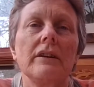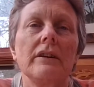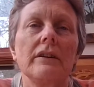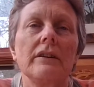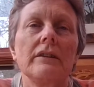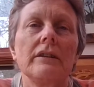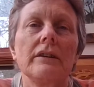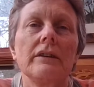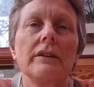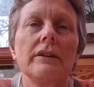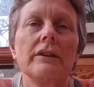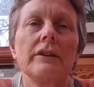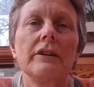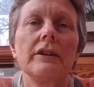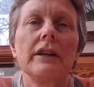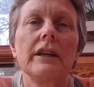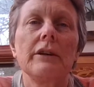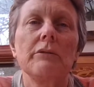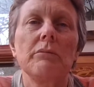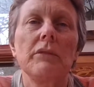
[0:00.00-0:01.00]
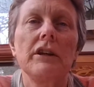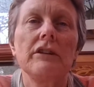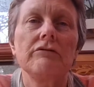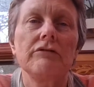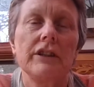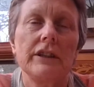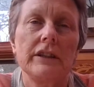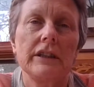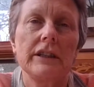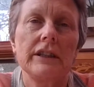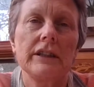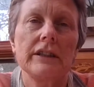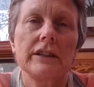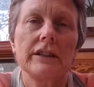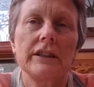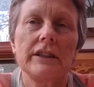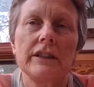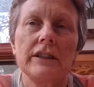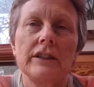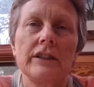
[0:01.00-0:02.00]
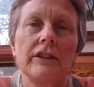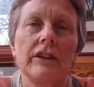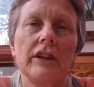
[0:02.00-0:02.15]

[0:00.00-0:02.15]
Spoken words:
So let me read it, and